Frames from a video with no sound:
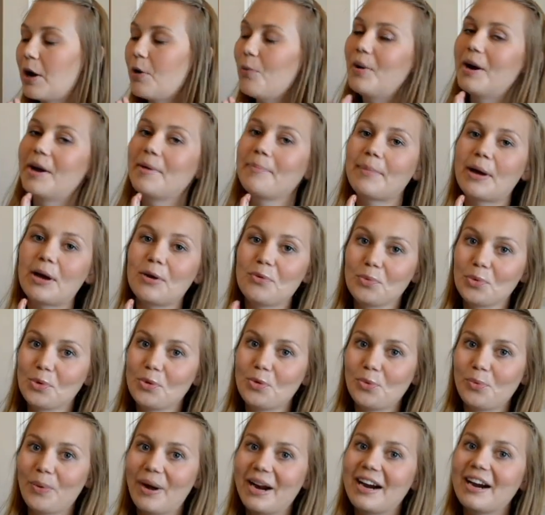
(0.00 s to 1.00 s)
by One by
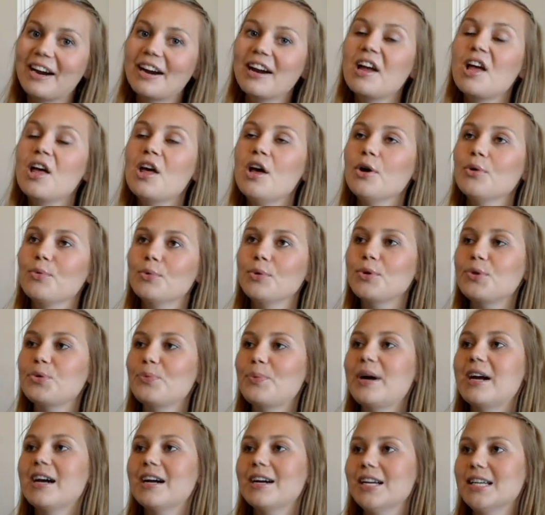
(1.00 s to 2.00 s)
Ruth Ware. Ruth
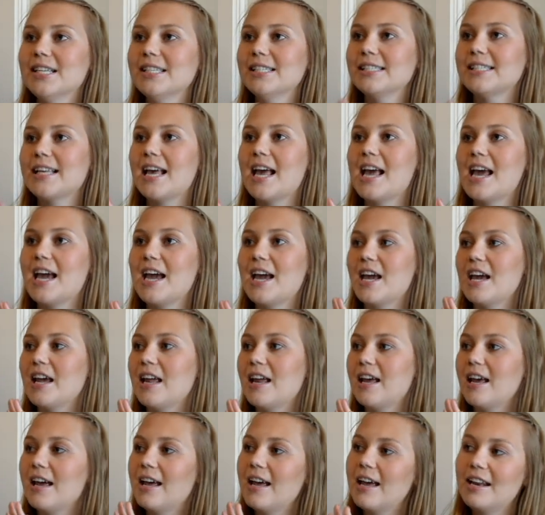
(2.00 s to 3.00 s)
Ware is
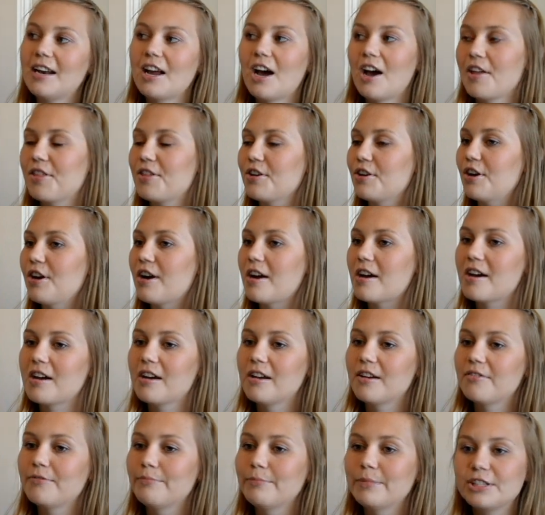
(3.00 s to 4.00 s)
an author
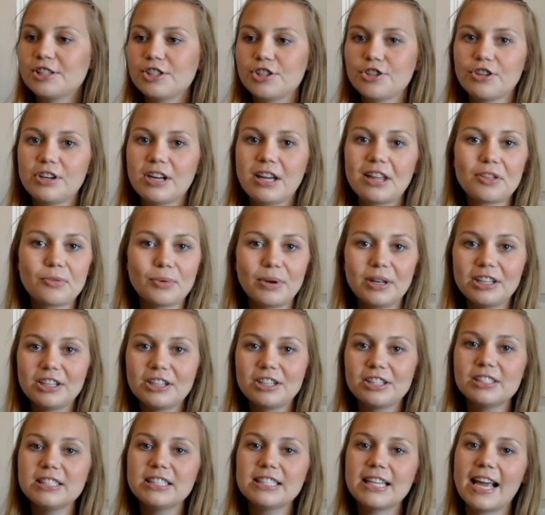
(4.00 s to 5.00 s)
of mystery
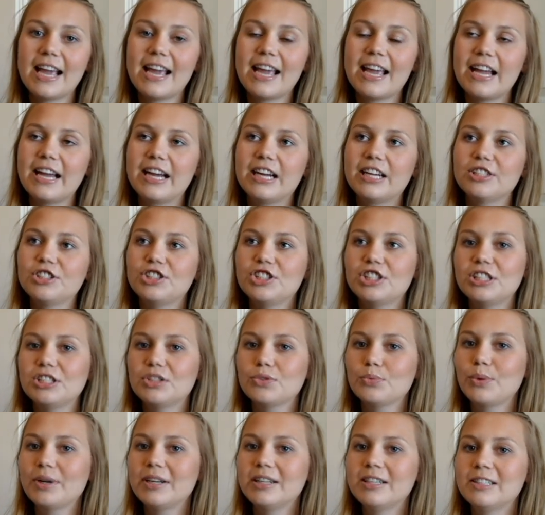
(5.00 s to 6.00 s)
thrillers, and
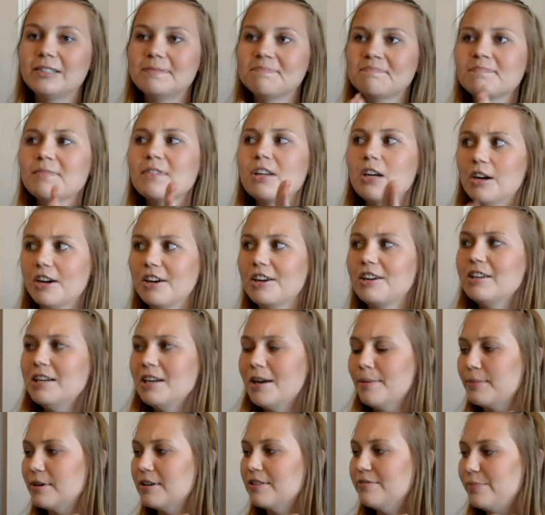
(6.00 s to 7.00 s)
she's written a good
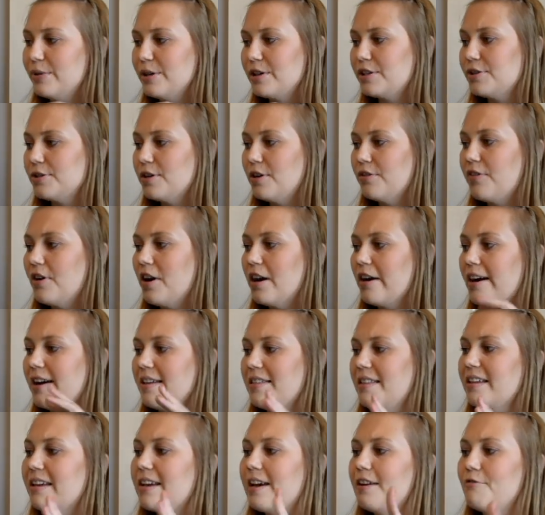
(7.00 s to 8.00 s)
number of books so far. I
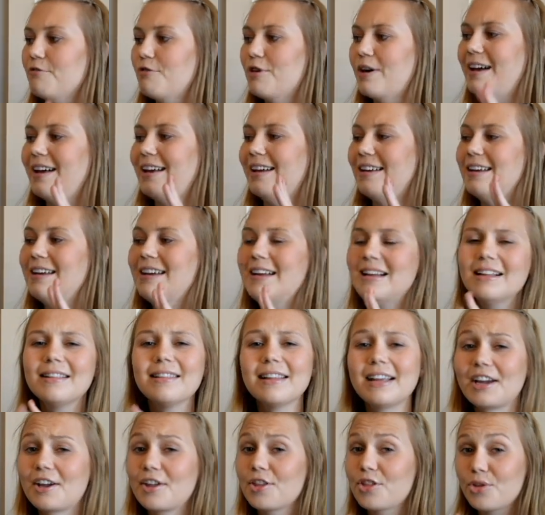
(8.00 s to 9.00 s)
think I've read
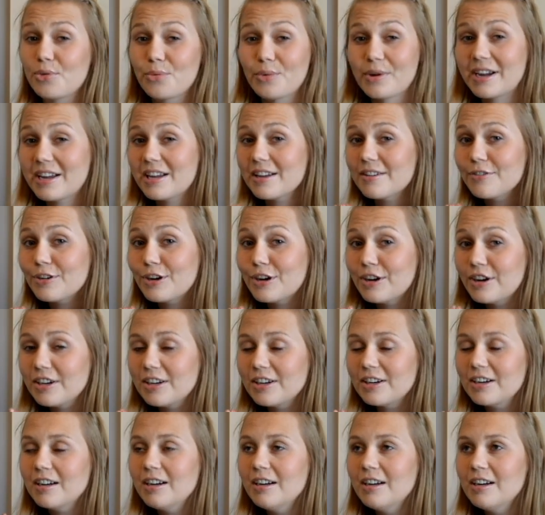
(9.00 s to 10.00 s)
like 3 of
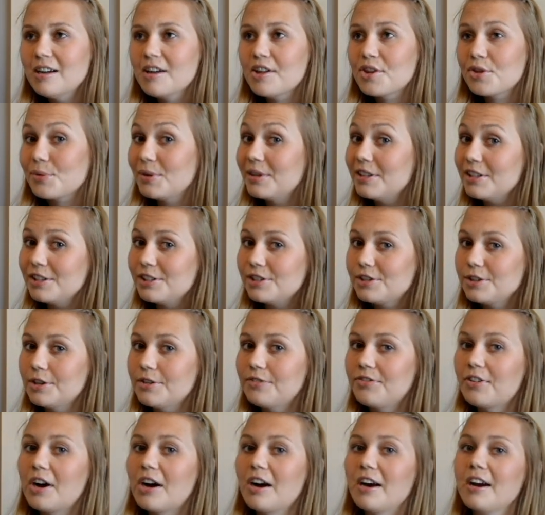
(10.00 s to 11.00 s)
her thrillers so
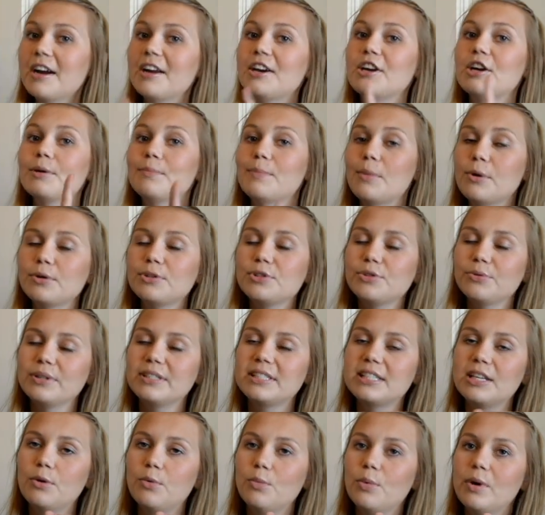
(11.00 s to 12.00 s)
far, and her most
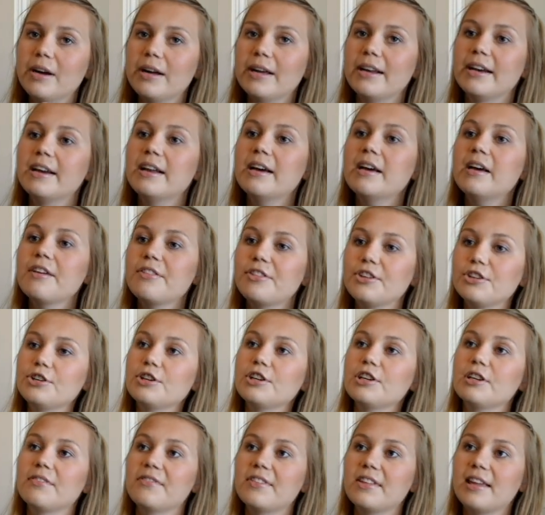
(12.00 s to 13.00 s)
recent one, The
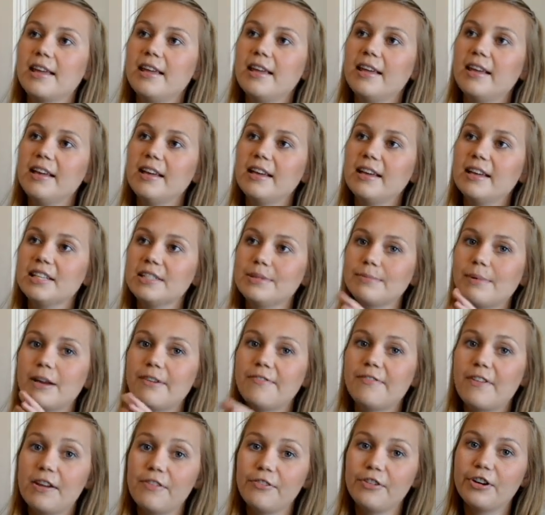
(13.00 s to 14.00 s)
Turn of the Key, is my
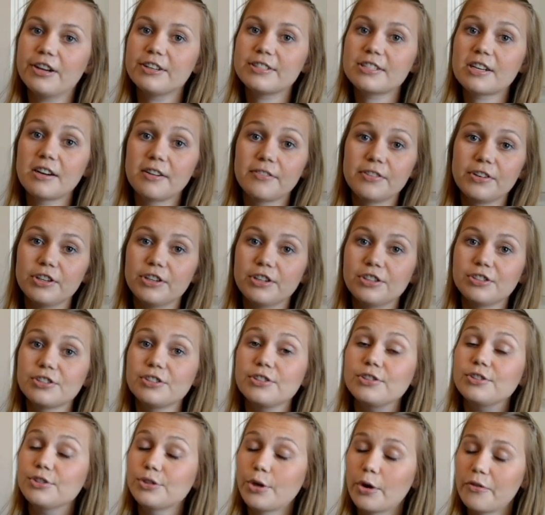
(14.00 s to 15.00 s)
favorite of
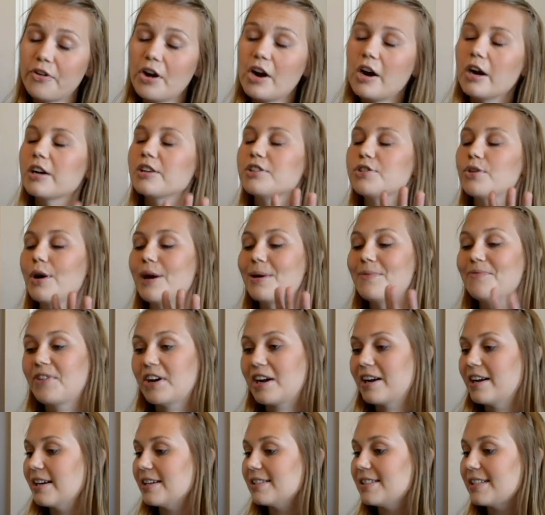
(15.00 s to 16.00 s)
hers so far. So I'm
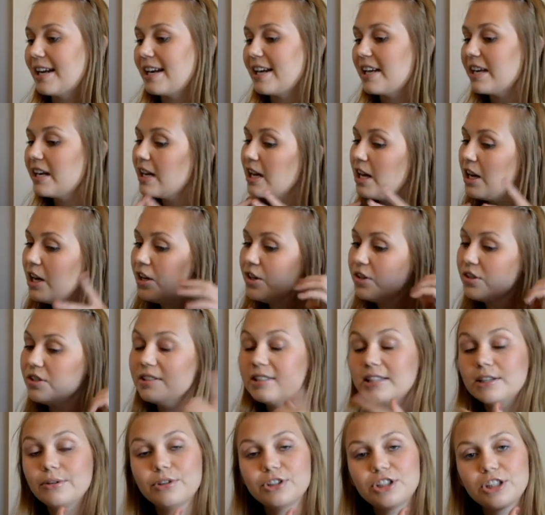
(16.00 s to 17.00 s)
very excited to
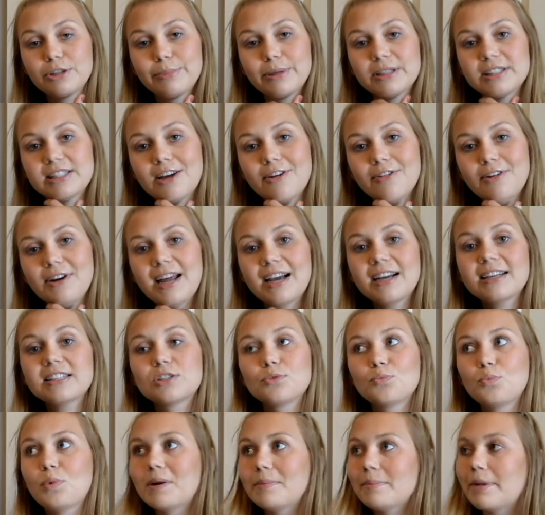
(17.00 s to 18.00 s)
see what she puts out
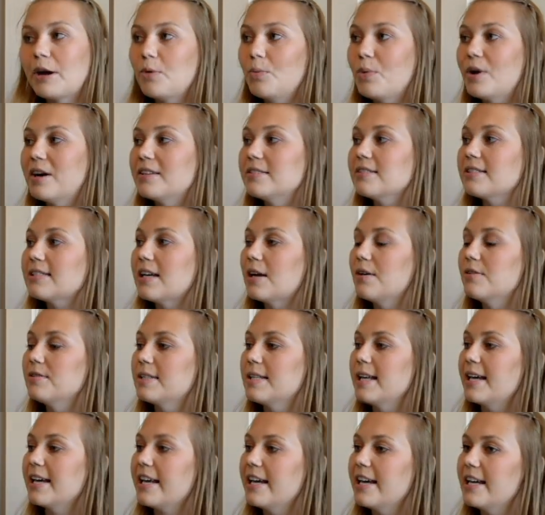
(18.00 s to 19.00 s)
next. One by One sounds
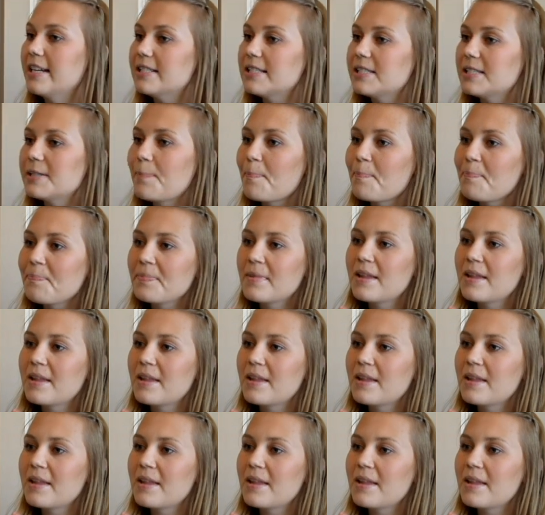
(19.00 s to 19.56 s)
like it's